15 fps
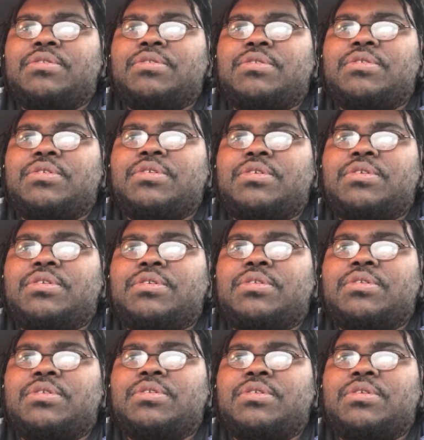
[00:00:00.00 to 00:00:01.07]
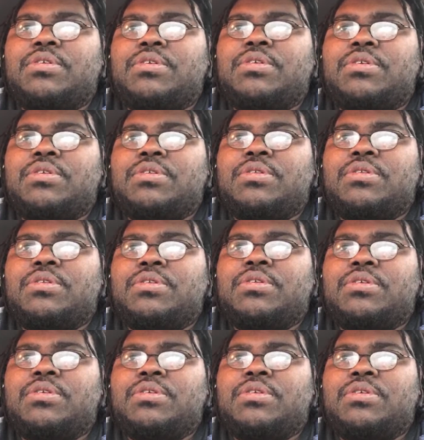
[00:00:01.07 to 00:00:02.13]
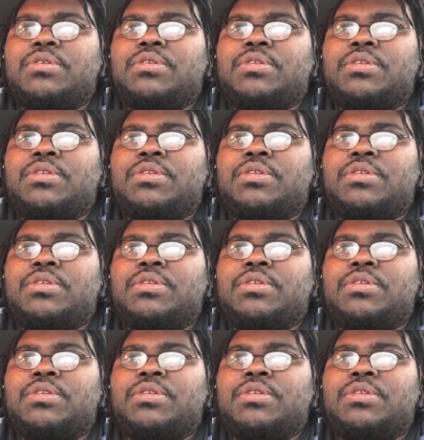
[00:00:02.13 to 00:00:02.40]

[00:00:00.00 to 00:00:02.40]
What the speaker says: No one is speaking in this clip.